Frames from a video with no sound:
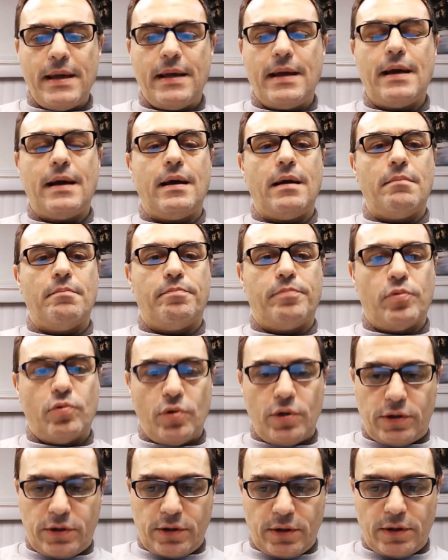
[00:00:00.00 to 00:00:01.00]

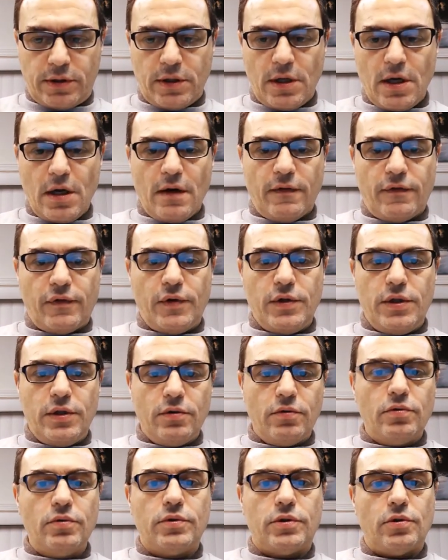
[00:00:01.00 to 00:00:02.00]
important for
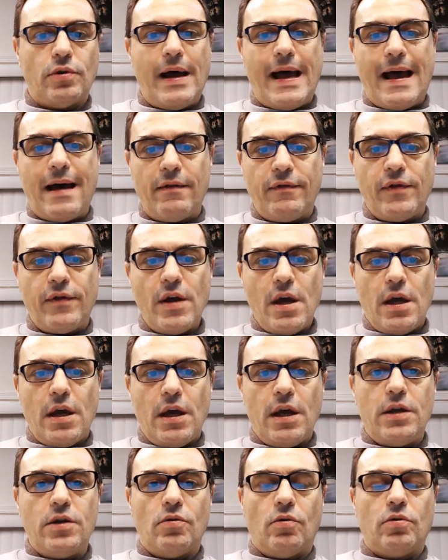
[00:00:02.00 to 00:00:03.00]
you to have
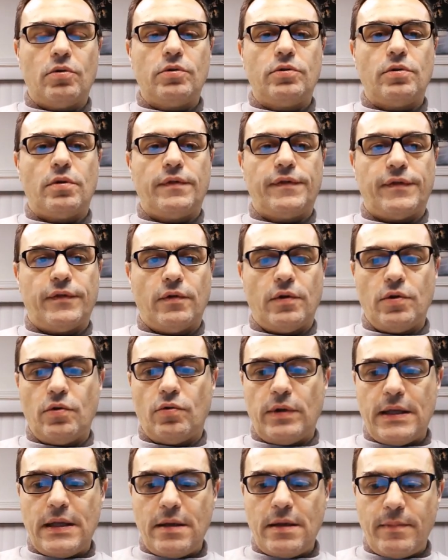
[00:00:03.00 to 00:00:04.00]
in order for your
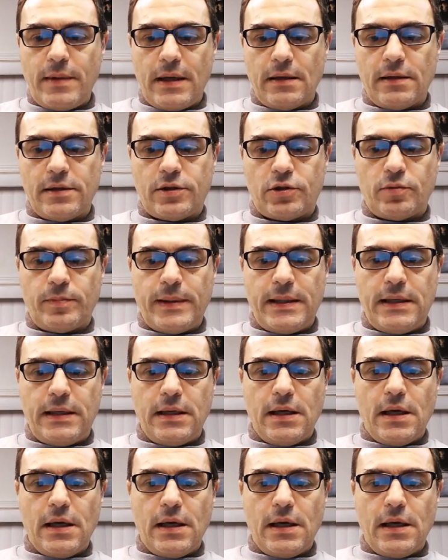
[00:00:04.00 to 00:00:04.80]
emails to be